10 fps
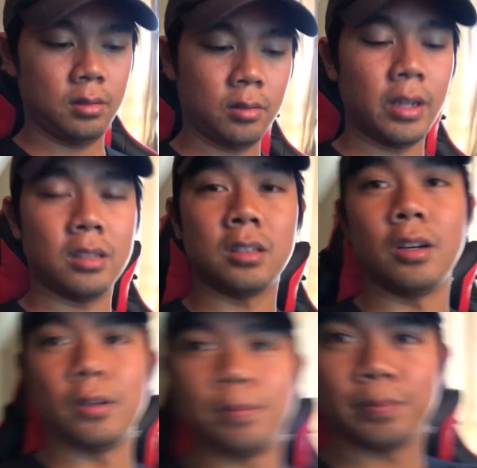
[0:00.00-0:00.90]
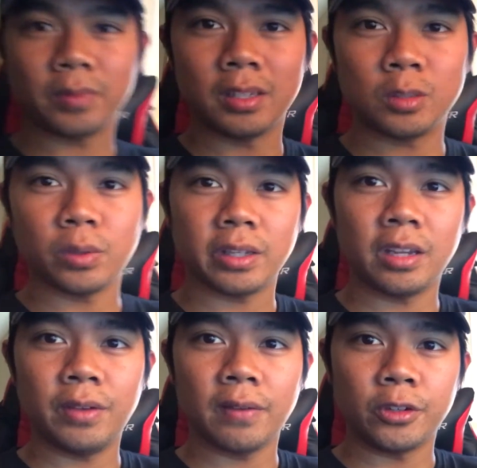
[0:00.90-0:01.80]
Oh yeah, so this is what they
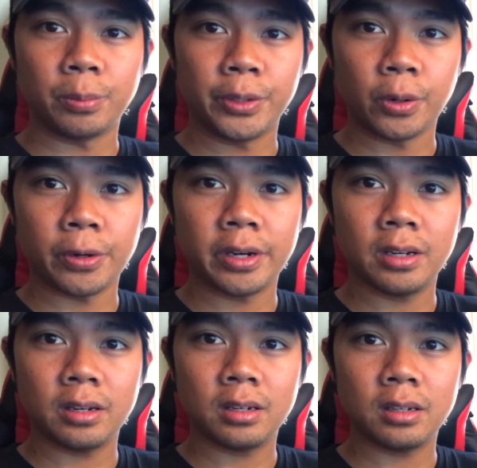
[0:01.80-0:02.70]
give you after you pre-order it.